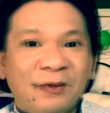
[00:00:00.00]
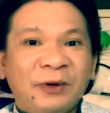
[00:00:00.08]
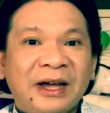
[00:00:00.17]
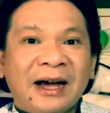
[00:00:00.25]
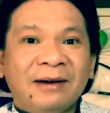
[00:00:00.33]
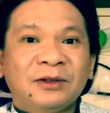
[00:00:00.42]

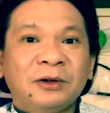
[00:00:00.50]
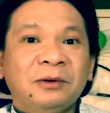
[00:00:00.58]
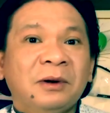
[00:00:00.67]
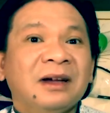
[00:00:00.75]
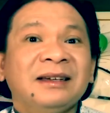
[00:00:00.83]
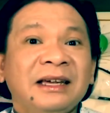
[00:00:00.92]
We have
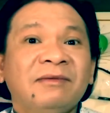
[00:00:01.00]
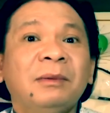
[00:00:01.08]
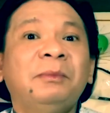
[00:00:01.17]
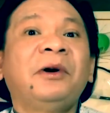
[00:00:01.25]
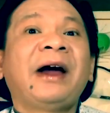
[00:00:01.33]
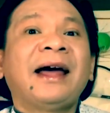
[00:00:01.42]
to give a
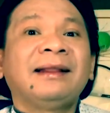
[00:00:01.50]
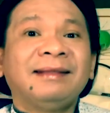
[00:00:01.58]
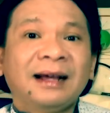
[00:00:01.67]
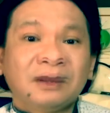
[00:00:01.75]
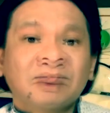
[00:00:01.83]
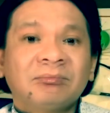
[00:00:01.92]
brand
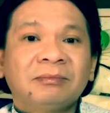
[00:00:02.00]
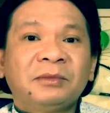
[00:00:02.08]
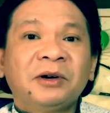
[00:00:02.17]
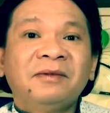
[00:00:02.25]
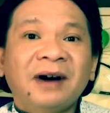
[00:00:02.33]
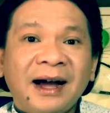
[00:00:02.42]
that would
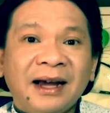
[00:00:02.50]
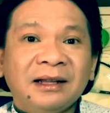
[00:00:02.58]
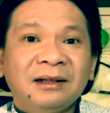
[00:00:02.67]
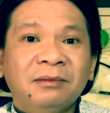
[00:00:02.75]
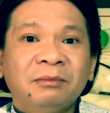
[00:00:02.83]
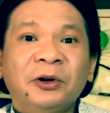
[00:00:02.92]

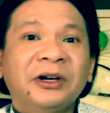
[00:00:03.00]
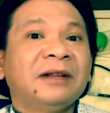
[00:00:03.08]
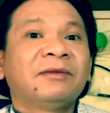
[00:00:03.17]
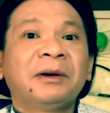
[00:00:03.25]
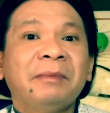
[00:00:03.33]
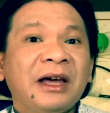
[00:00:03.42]
provide more
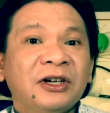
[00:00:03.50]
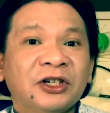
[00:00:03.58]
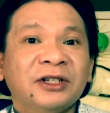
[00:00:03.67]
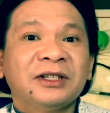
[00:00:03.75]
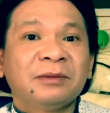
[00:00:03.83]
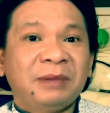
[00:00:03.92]

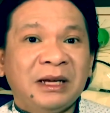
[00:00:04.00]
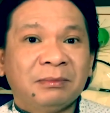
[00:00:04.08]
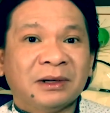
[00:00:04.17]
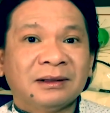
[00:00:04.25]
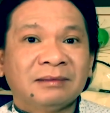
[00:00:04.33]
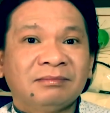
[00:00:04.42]
information to
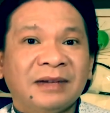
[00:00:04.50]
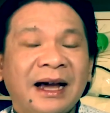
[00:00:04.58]
people